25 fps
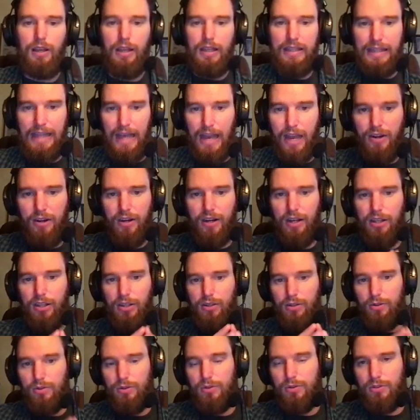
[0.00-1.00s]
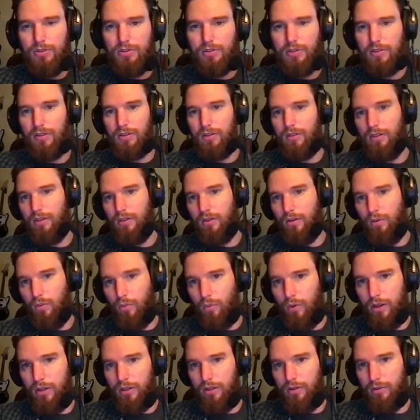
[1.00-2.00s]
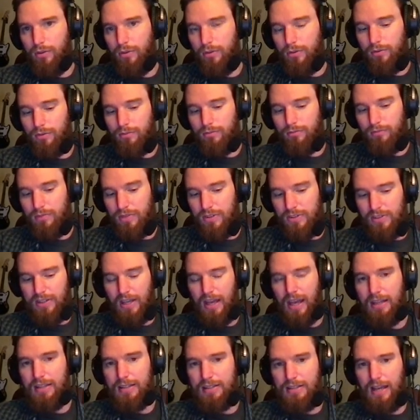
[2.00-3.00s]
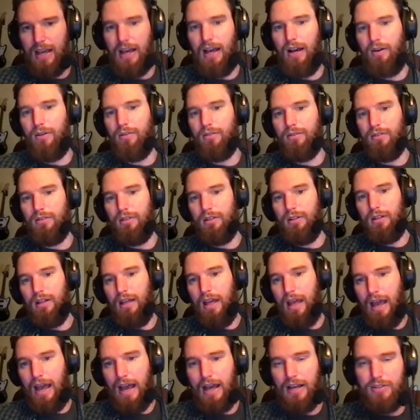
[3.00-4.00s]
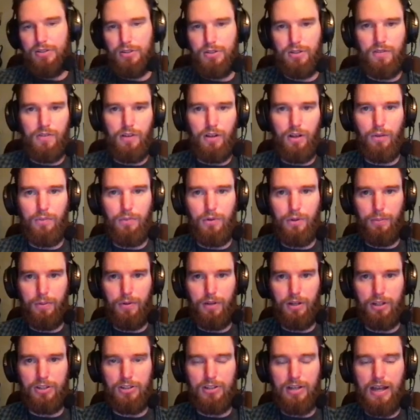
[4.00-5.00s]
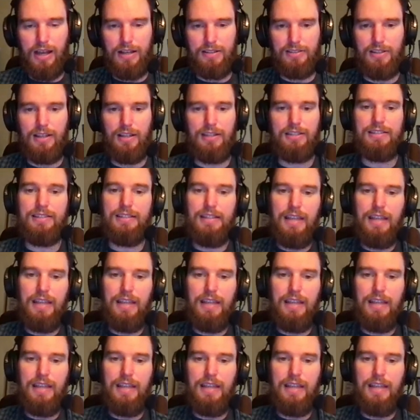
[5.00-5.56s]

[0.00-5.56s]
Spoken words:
Now you're going to use what you set down as you develop your production assets.